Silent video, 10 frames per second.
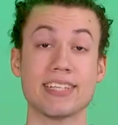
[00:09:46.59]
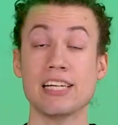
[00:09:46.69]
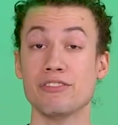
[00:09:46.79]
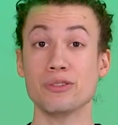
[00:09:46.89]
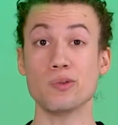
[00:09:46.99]

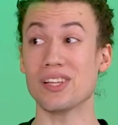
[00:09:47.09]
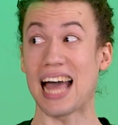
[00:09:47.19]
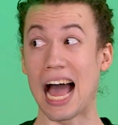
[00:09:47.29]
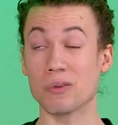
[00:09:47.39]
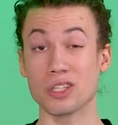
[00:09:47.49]
Even
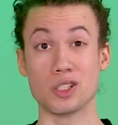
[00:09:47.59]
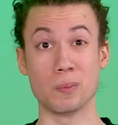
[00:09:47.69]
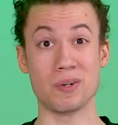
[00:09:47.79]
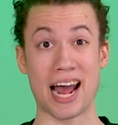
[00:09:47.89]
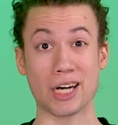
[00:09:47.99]
without the
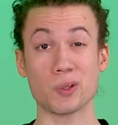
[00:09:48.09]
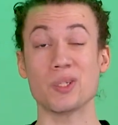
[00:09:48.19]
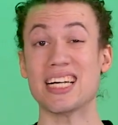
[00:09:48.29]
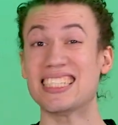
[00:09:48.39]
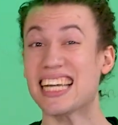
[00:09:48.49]

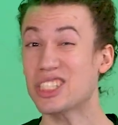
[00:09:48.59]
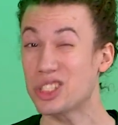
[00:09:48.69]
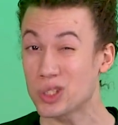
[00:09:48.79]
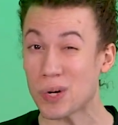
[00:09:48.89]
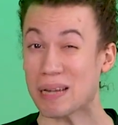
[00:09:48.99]
supernatural, it's
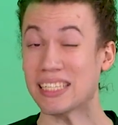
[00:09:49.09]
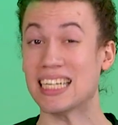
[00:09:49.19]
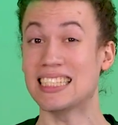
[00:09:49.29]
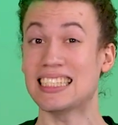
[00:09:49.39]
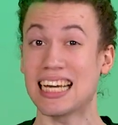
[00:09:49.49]
extremely
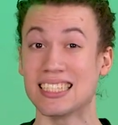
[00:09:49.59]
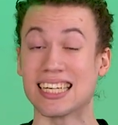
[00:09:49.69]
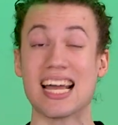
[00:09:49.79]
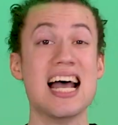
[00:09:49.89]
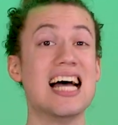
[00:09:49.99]

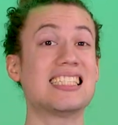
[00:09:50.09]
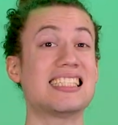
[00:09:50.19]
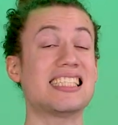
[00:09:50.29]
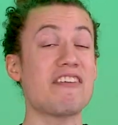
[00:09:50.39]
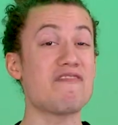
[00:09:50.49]
unsettling to
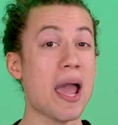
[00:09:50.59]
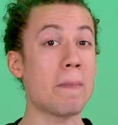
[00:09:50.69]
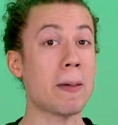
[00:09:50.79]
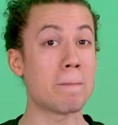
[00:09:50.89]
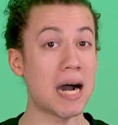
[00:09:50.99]
see
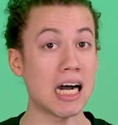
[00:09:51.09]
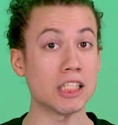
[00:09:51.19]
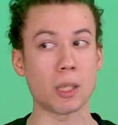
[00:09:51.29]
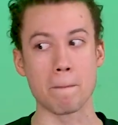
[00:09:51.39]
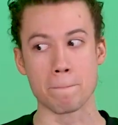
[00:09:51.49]
family
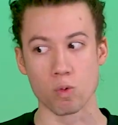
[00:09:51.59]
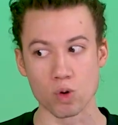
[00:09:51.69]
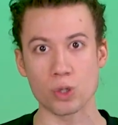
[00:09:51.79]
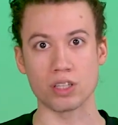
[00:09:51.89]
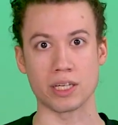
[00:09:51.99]
bonds
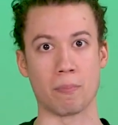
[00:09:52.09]
brutally